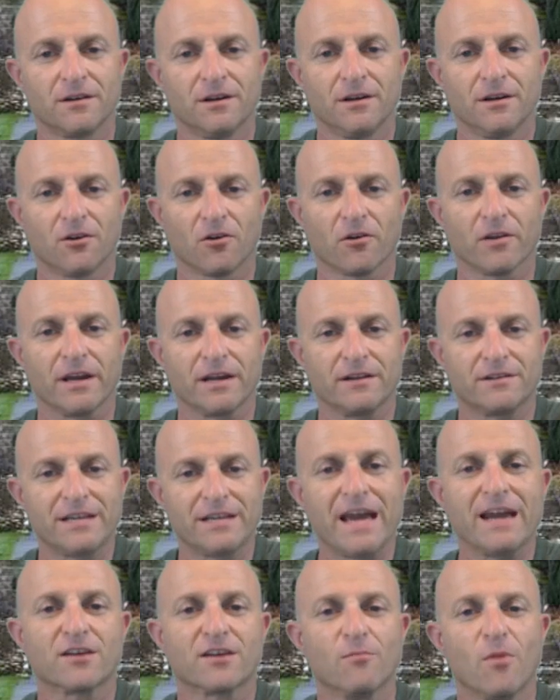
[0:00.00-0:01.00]
or they
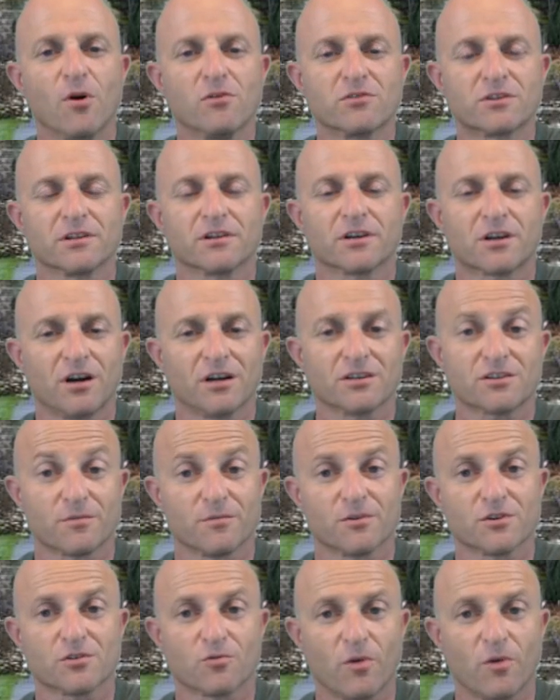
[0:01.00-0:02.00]
take most of the
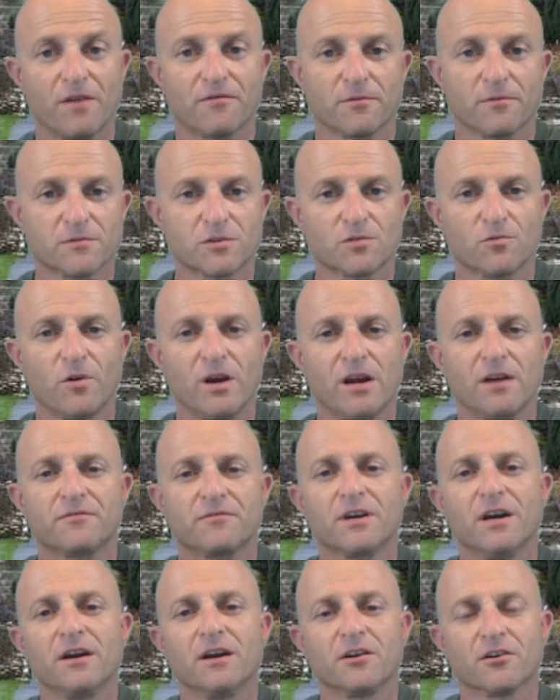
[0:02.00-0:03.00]
customers away from
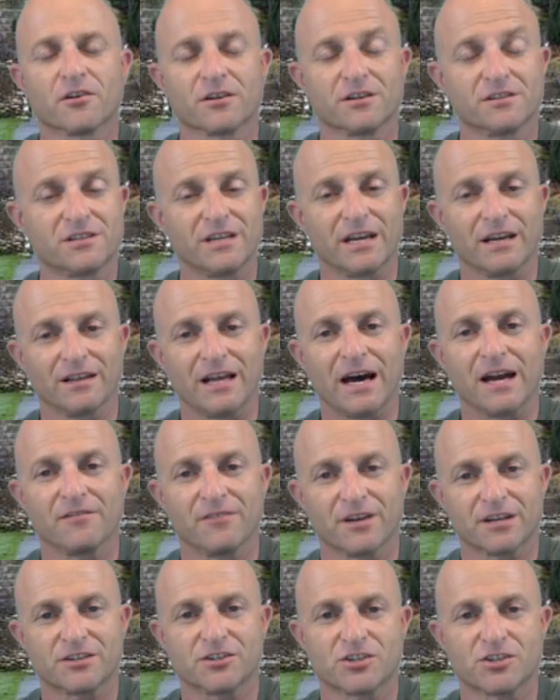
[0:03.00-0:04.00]
SWIFT. You're going to see a lot
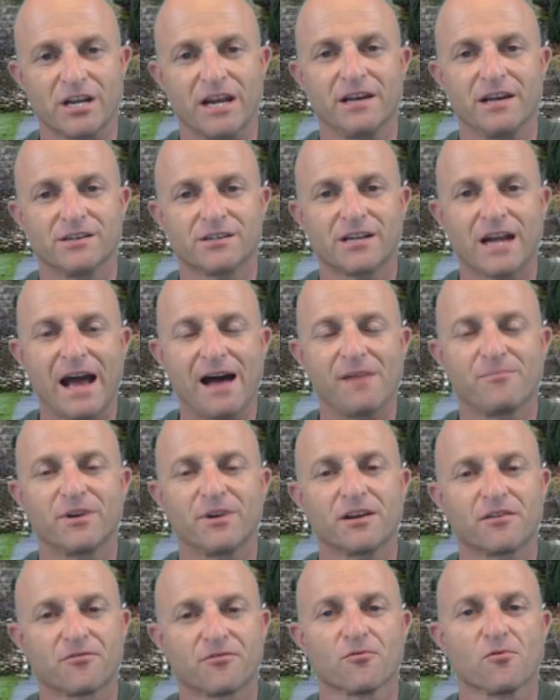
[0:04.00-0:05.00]
of exchange
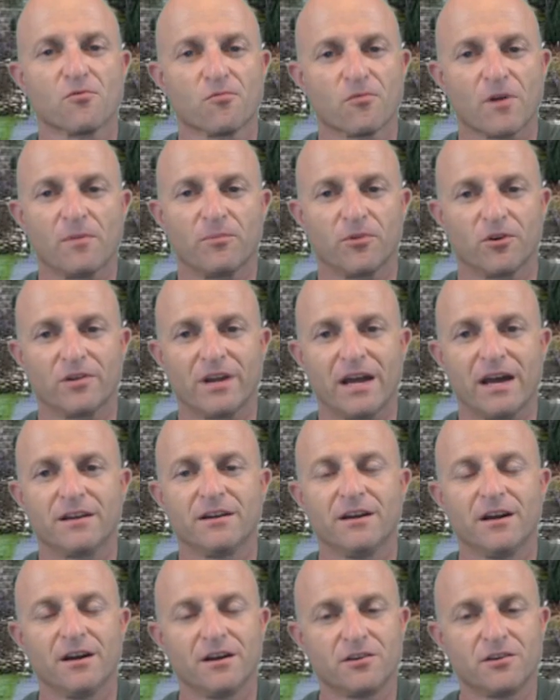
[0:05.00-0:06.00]
happening through
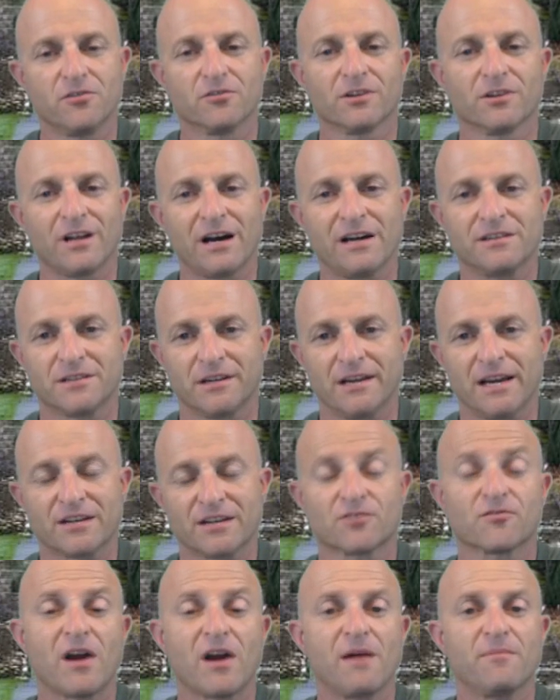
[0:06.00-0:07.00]
RippleNet, utilizing
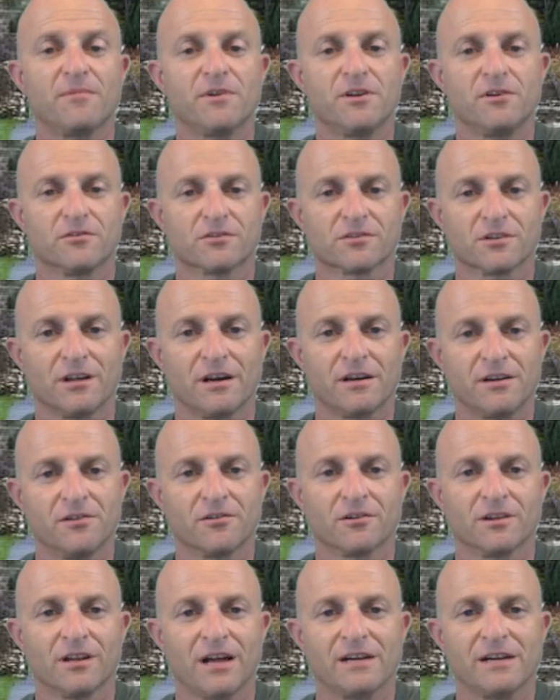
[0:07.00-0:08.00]
XRapid,
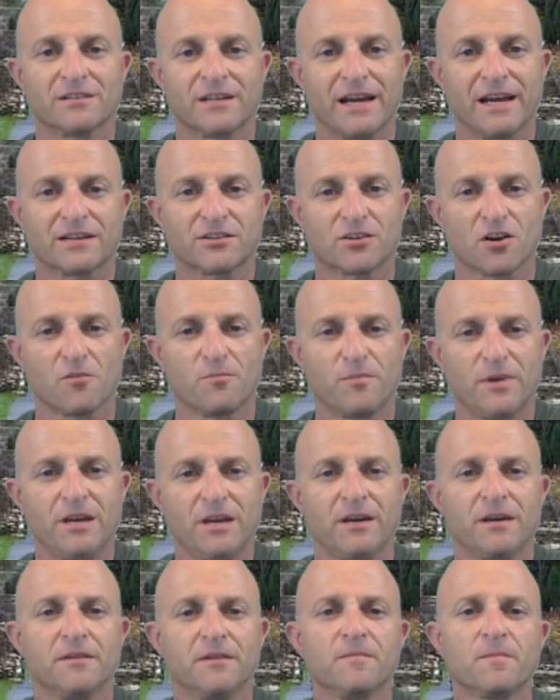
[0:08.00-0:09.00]
utilizing
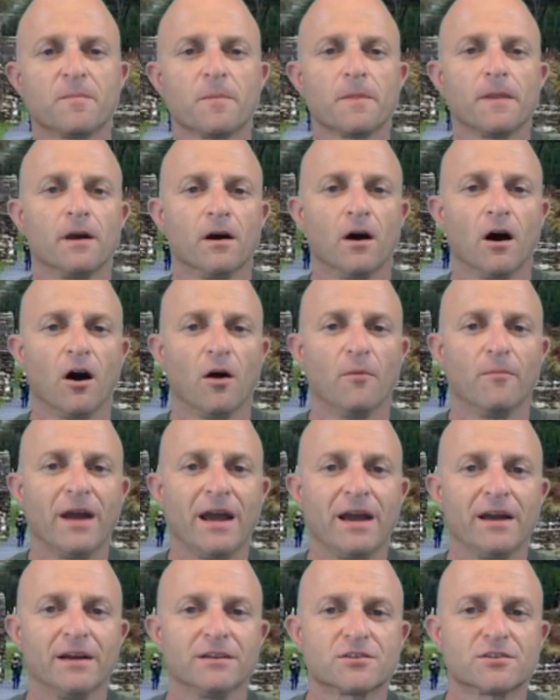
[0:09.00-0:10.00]
XRP.
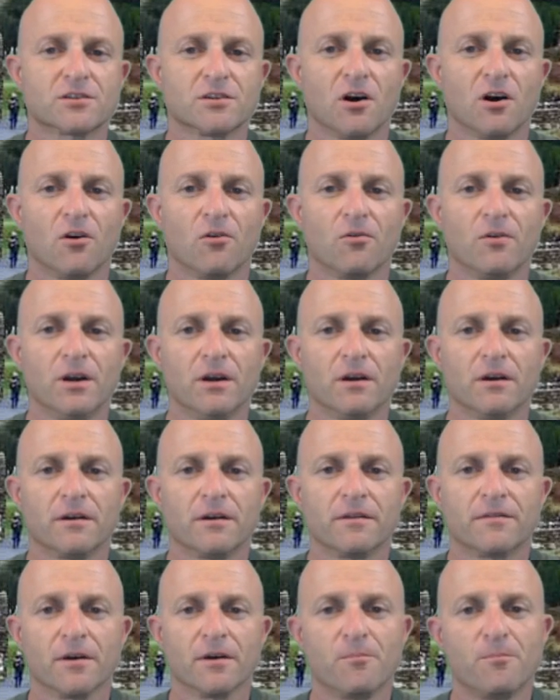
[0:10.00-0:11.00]
And so
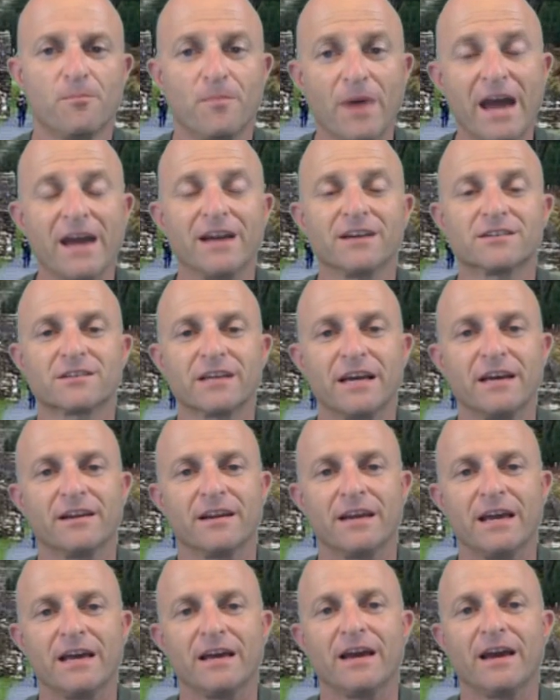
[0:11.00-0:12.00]
the banks
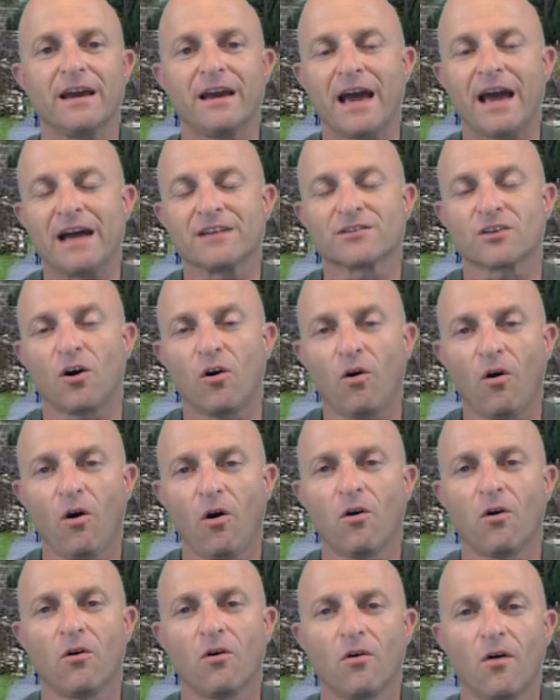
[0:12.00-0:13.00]
as a
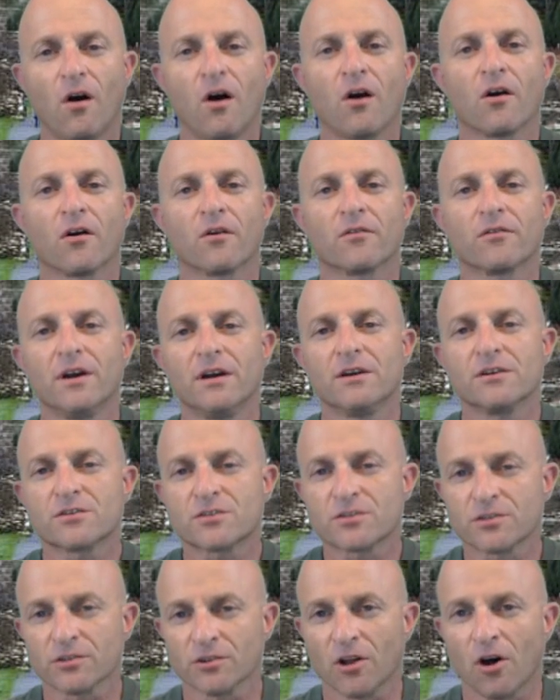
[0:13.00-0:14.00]
whole are
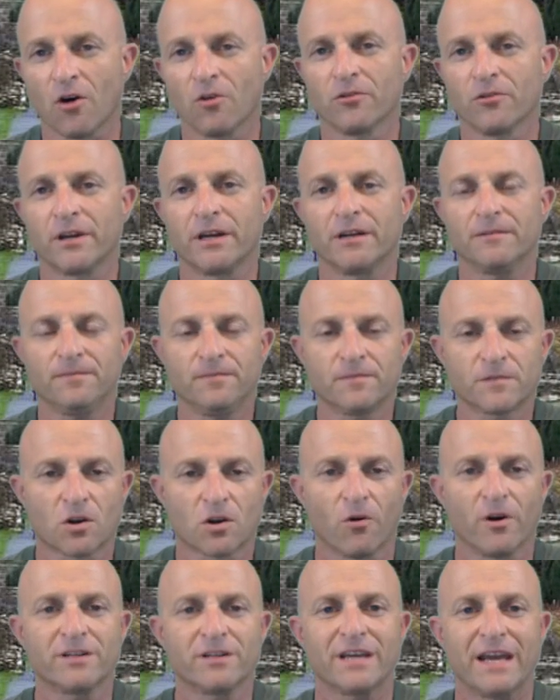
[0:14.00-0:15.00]
slowly
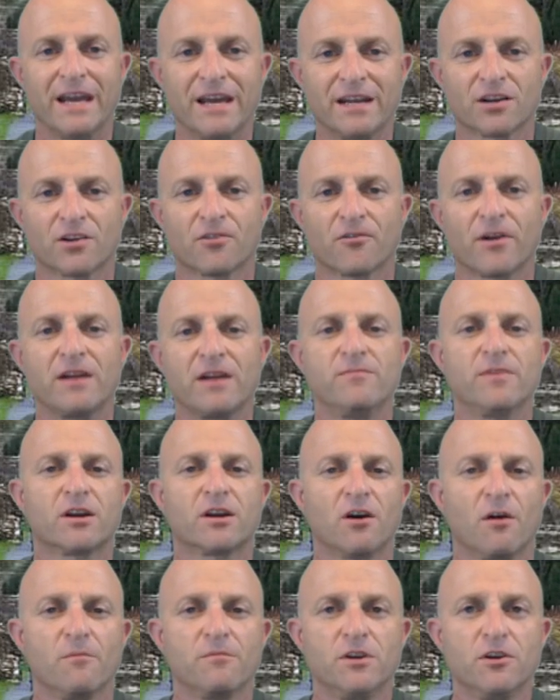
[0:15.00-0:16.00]
going to integrate and
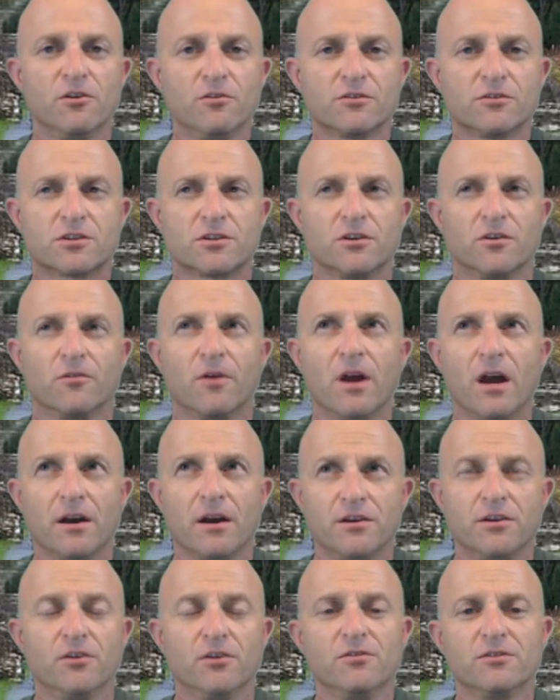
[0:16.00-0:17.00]
become used to
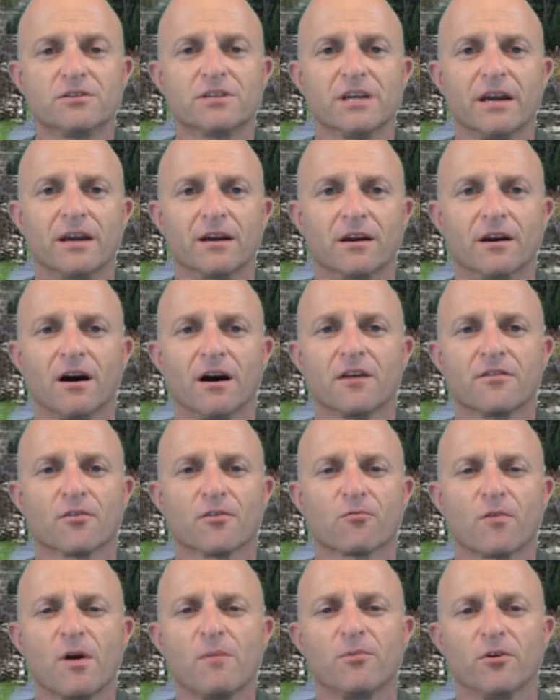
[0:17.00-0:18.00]
using
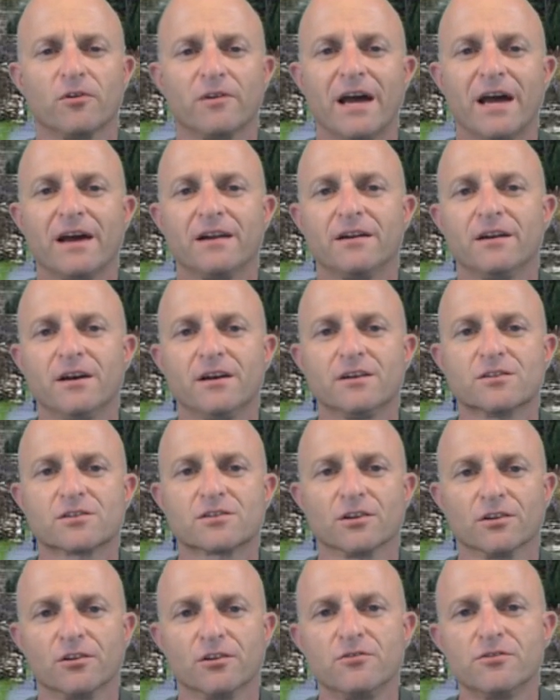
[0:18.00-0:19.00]
the RippleNet
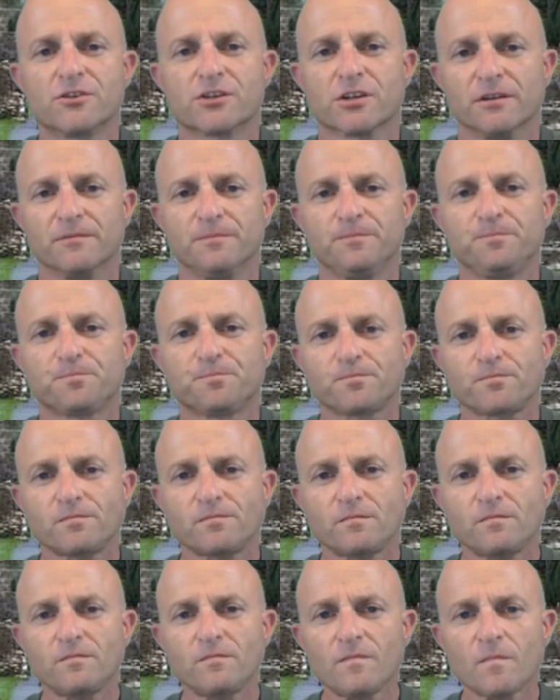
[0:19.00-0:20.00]
solution.
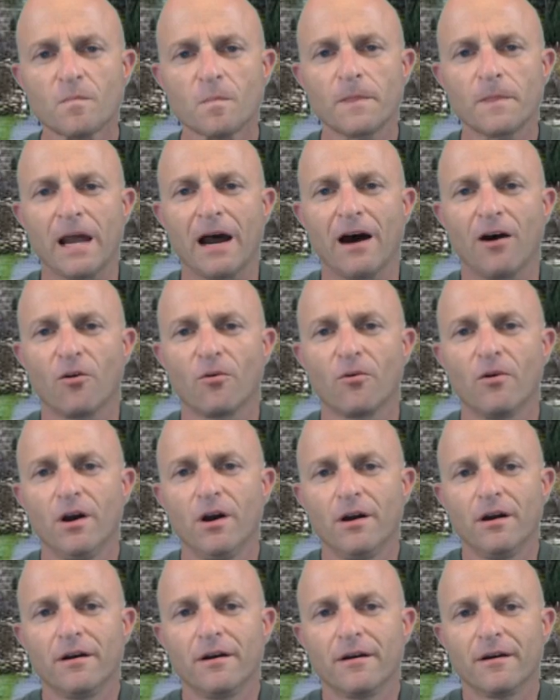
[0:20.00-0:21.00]
Now,
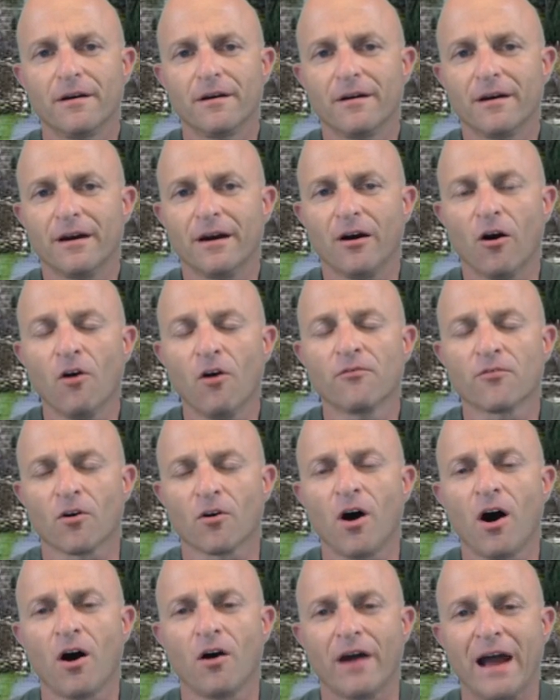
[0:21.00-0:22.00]

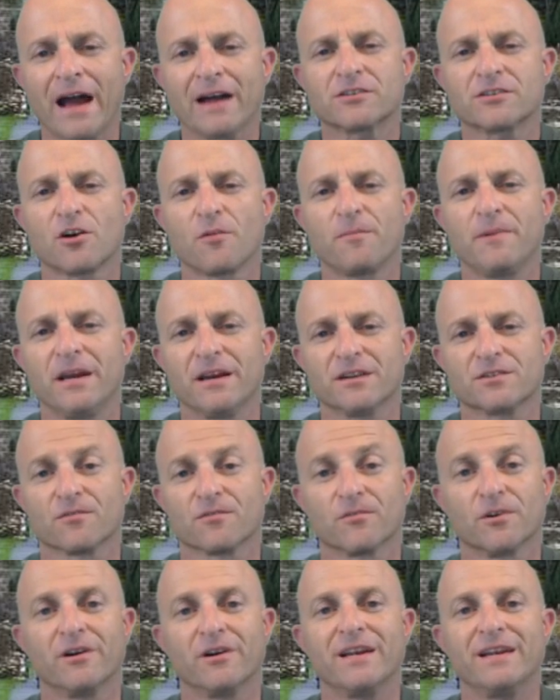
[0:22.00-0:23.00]
overall, XRP
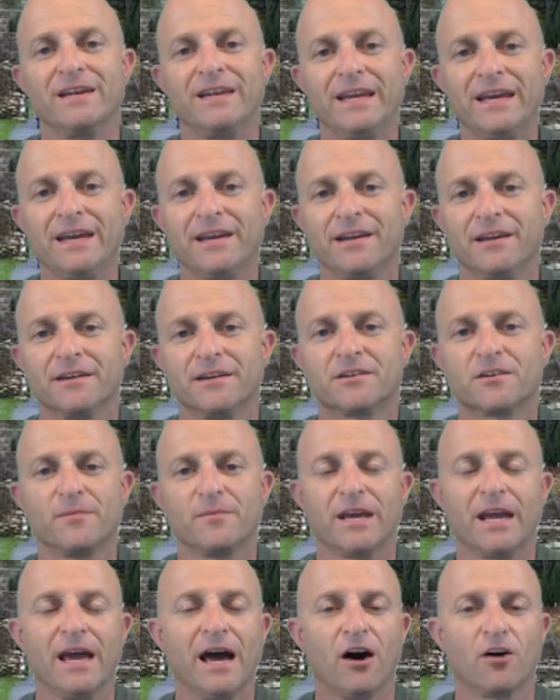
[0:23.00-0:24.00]
isn't really needed to
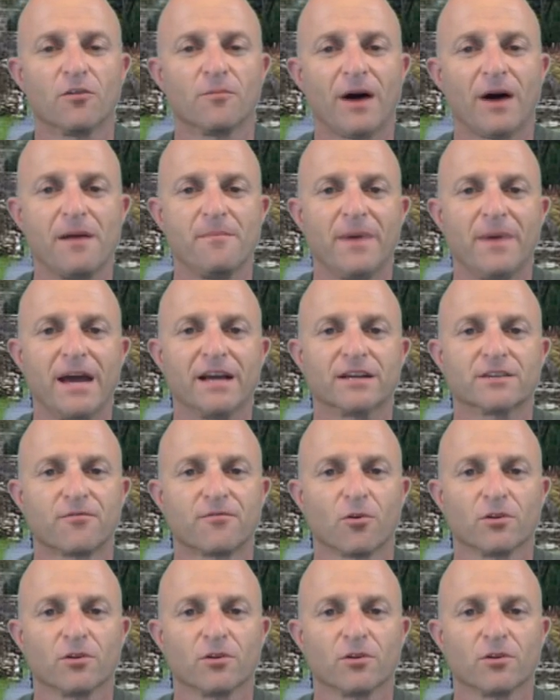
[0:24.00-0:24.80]
be held by banks for